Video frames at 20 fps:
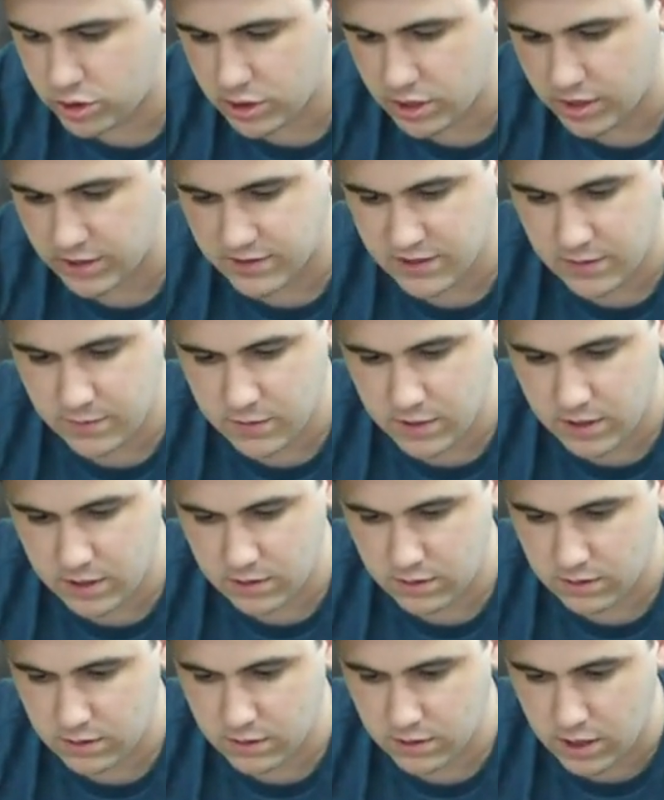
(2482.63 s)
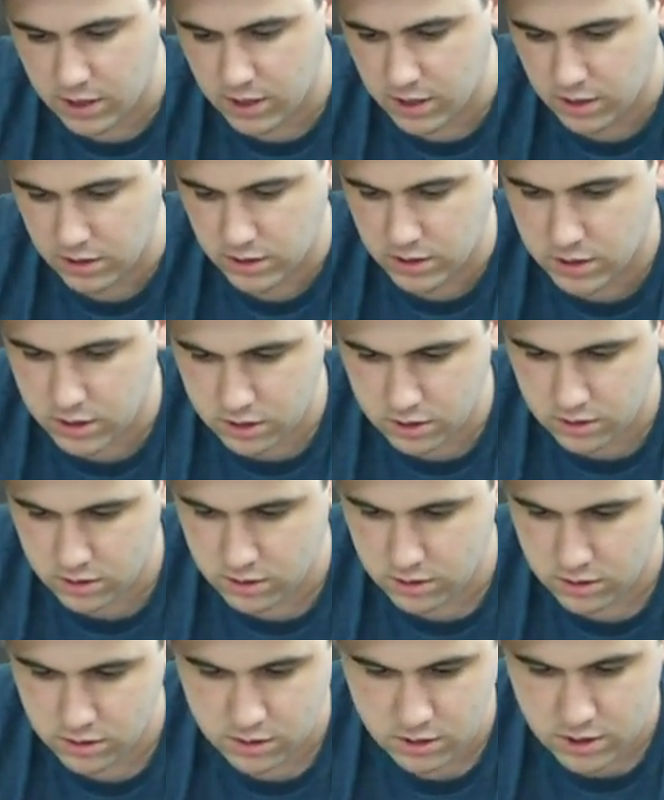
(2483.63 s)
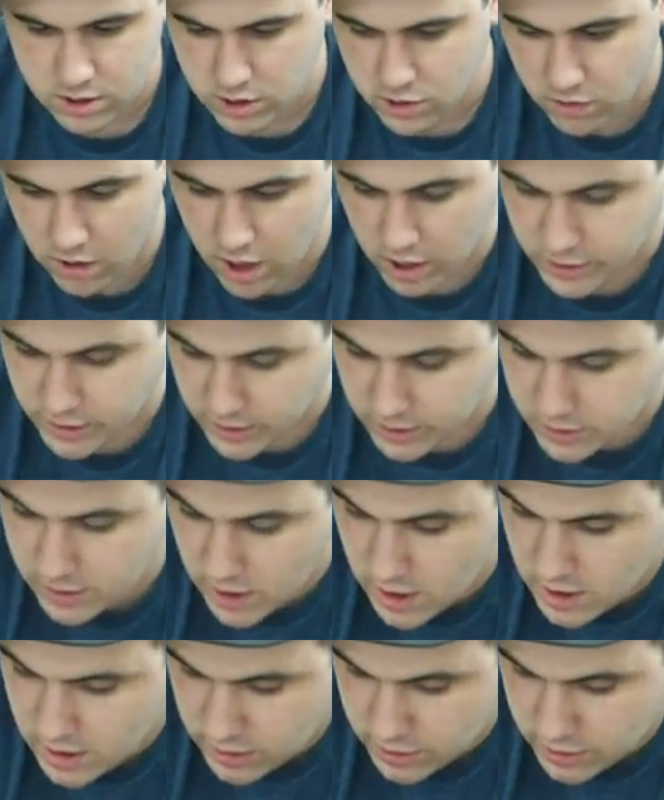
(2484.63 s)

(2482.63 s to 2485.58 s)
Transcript: Did I skip it? I didn't. Tauroxes.